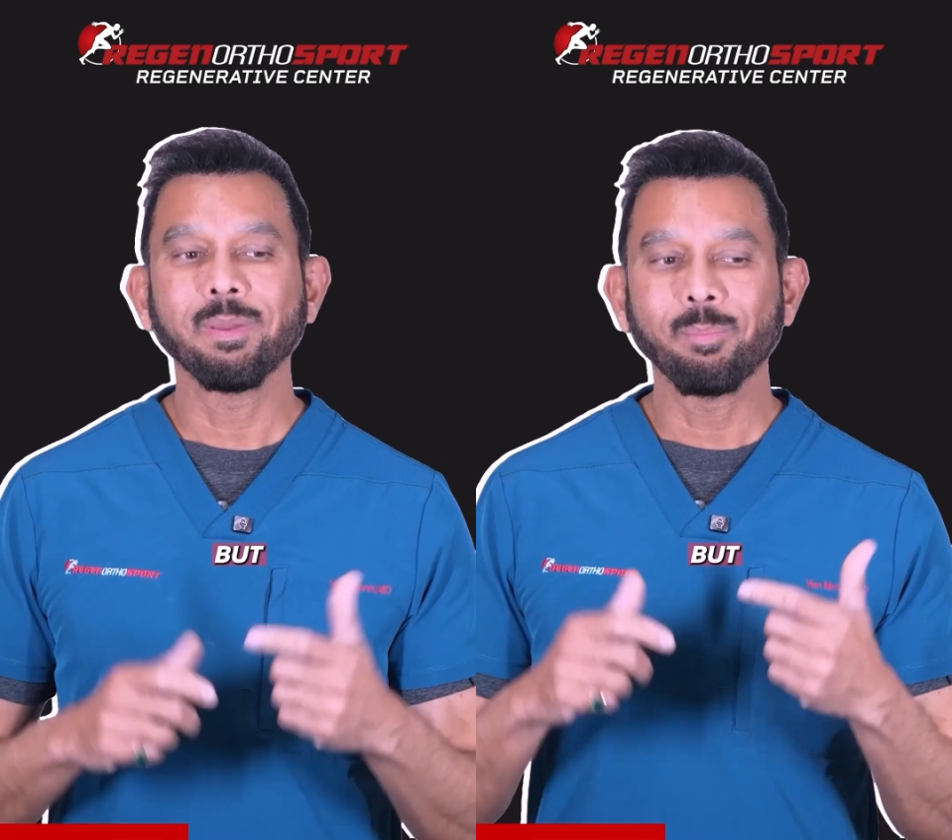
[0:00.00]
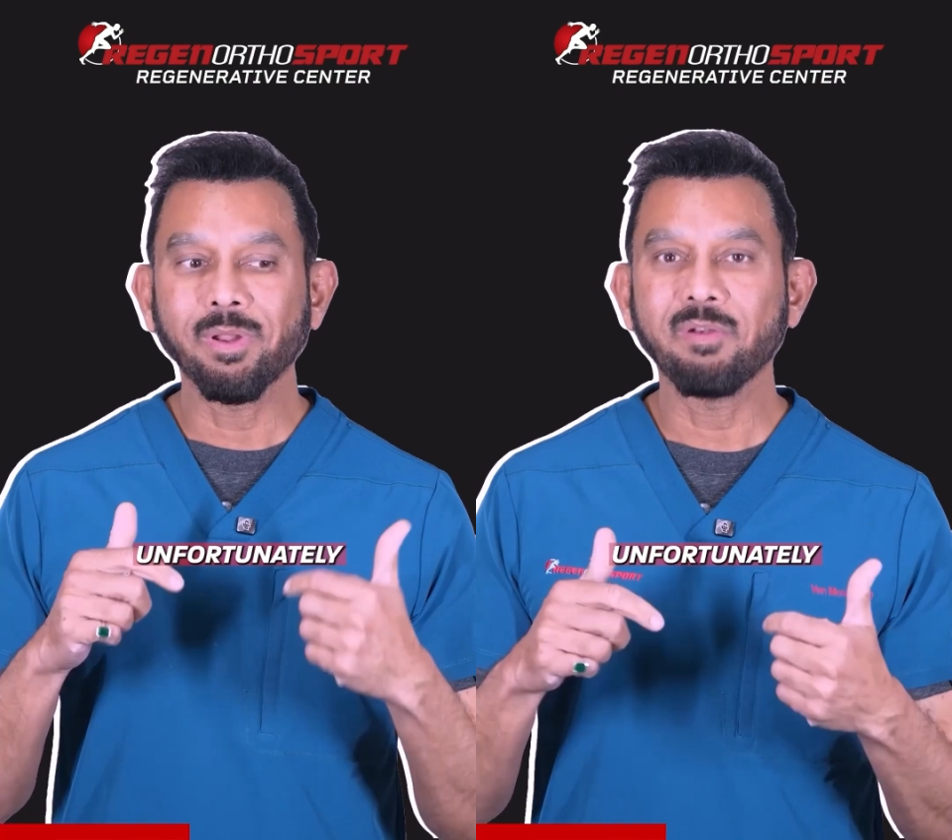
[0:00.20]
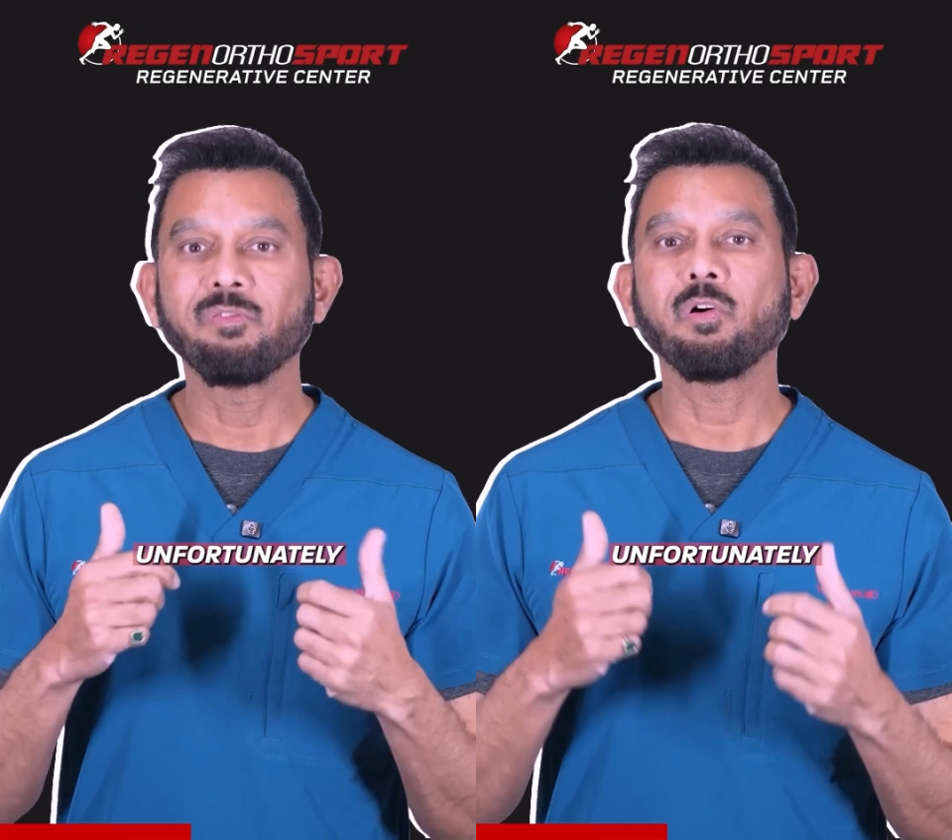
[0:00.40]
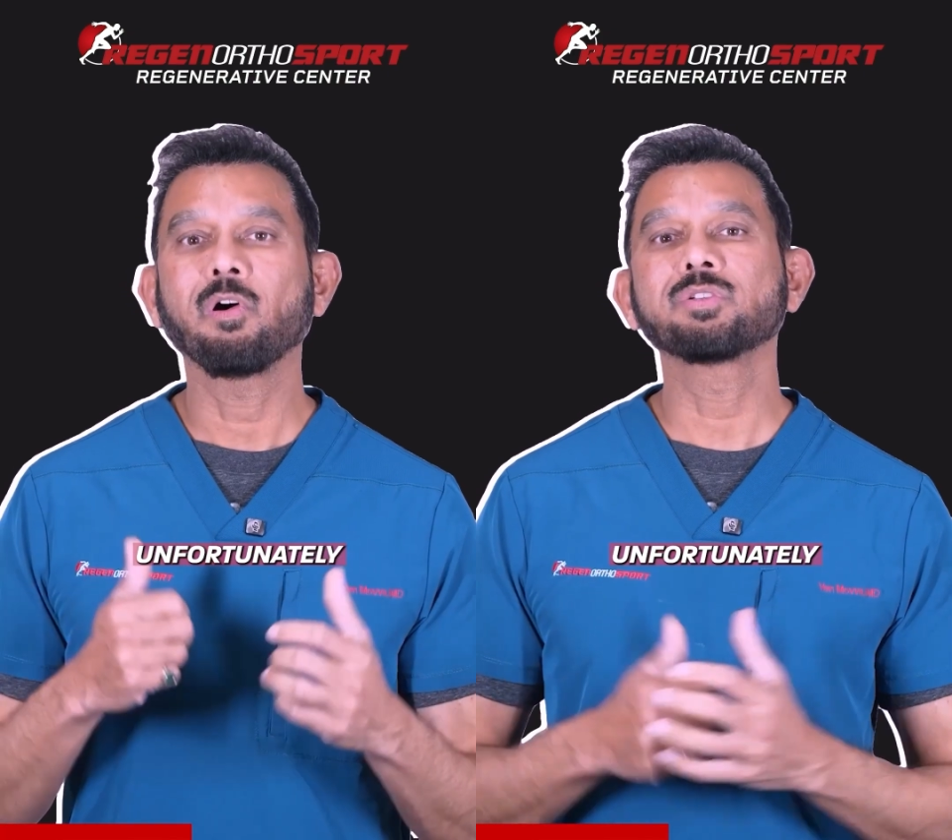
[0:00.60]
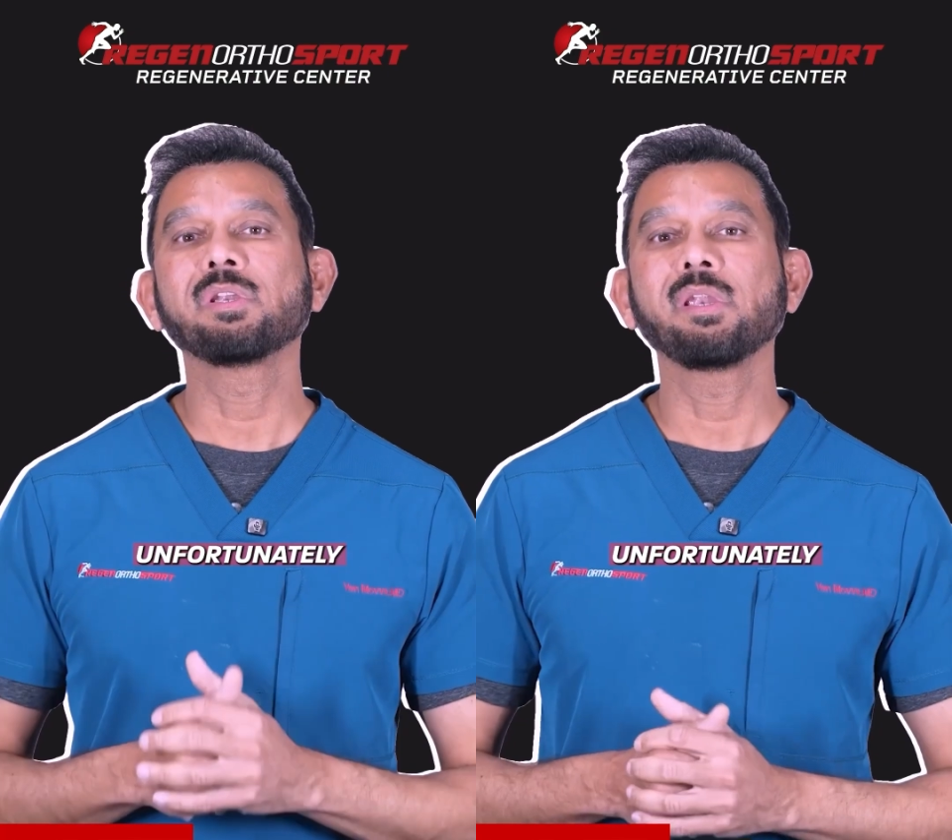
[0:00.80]
But
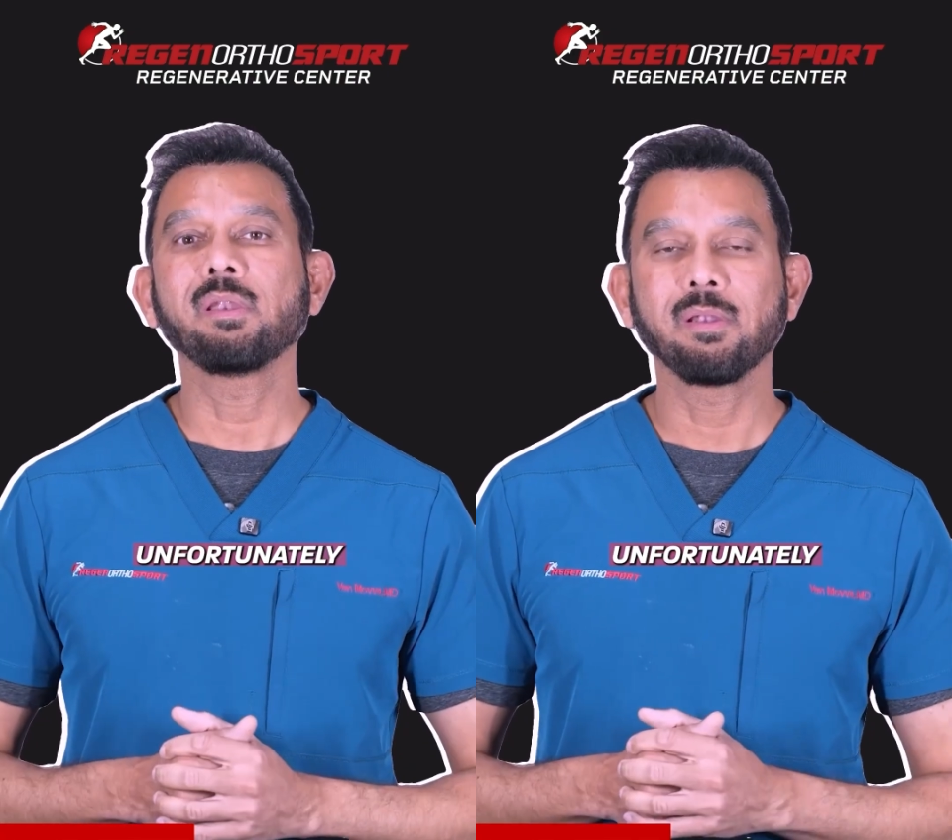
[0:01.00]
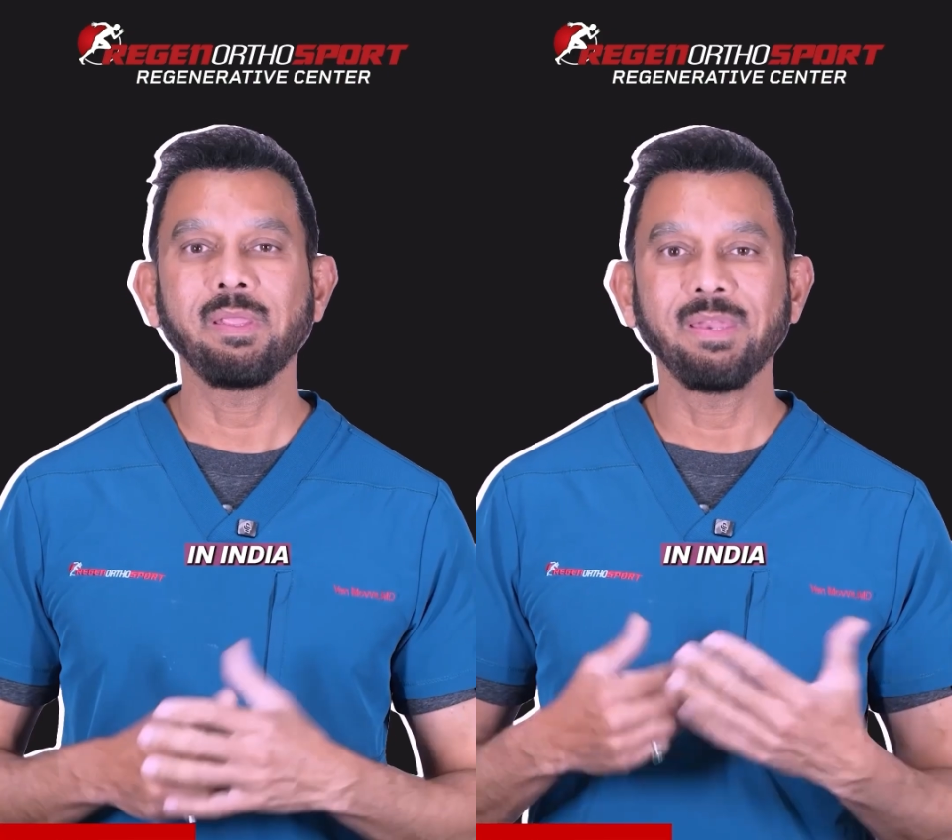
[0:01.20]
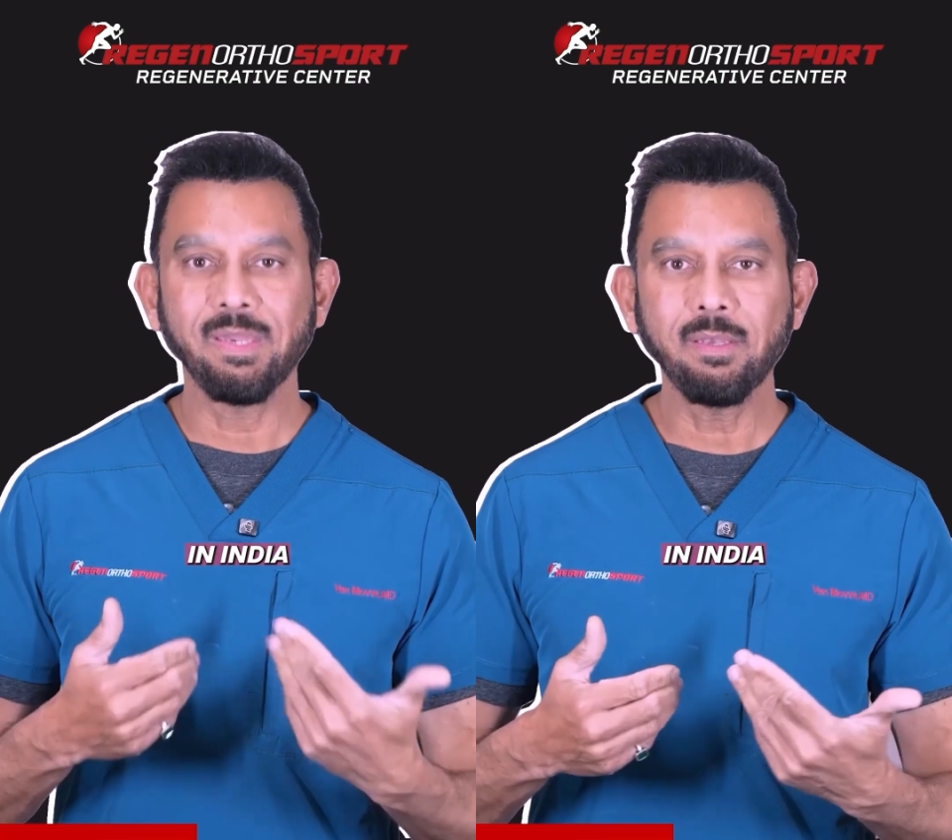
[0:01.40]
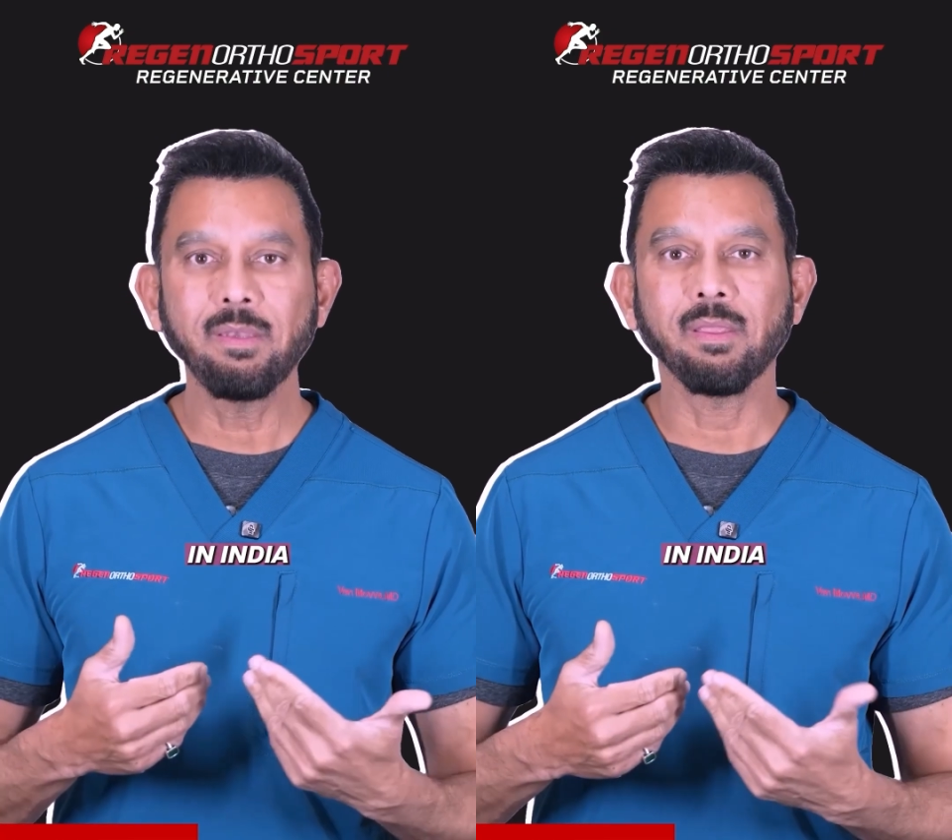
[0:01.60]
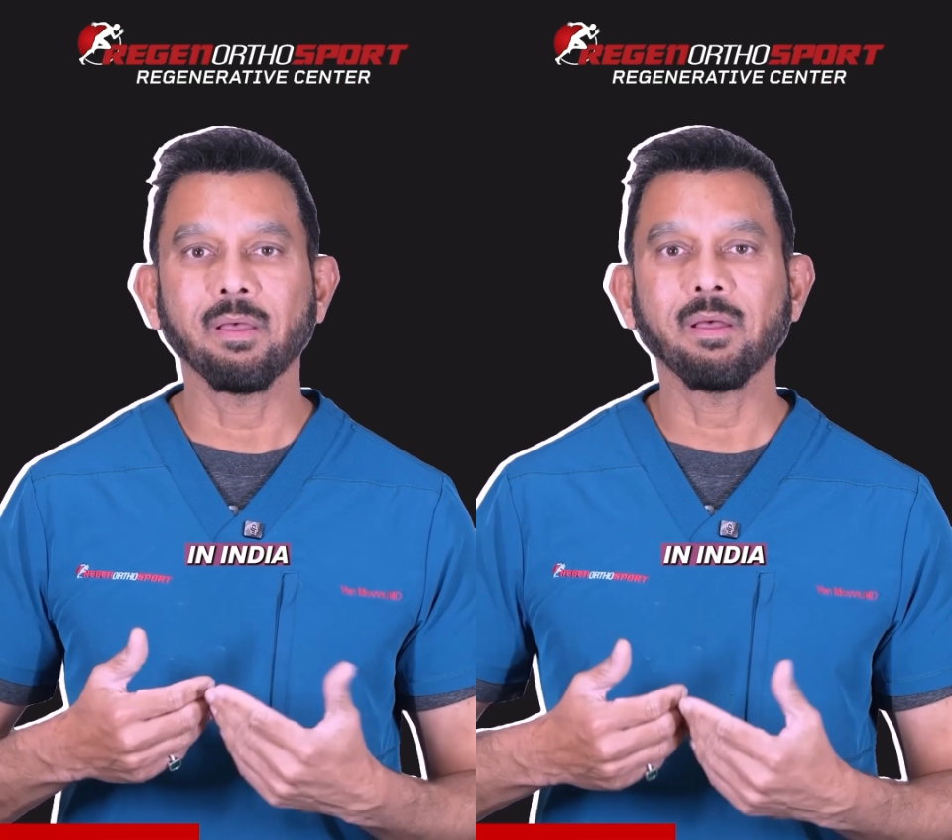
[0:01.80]
unfortunately in
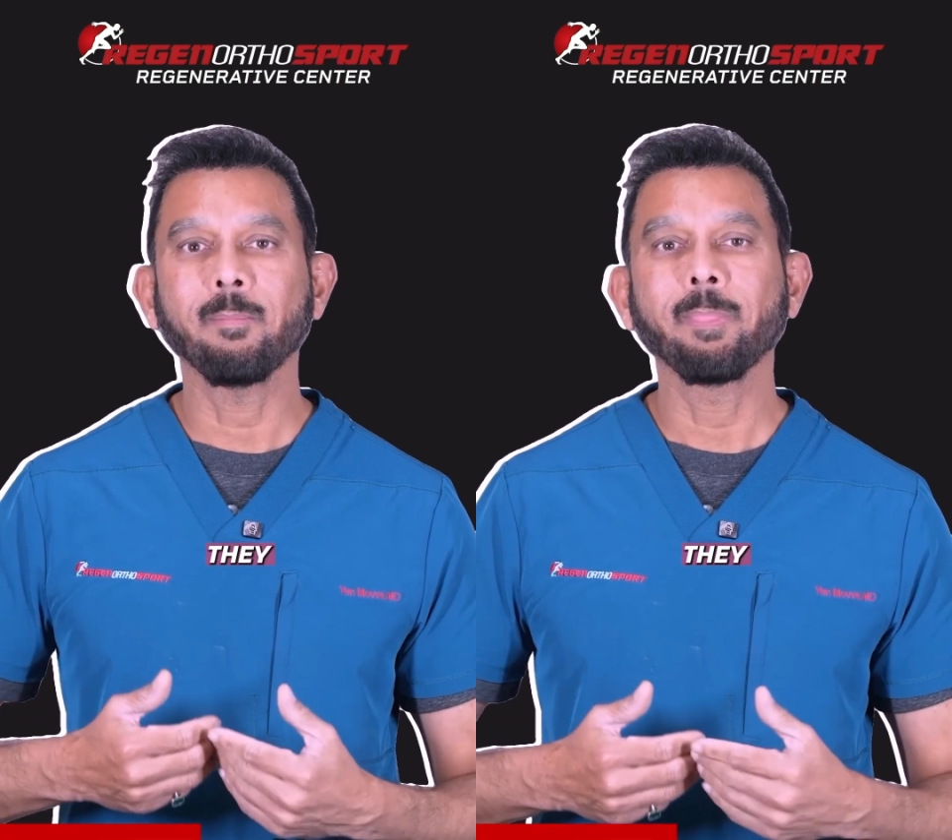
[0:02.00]
India,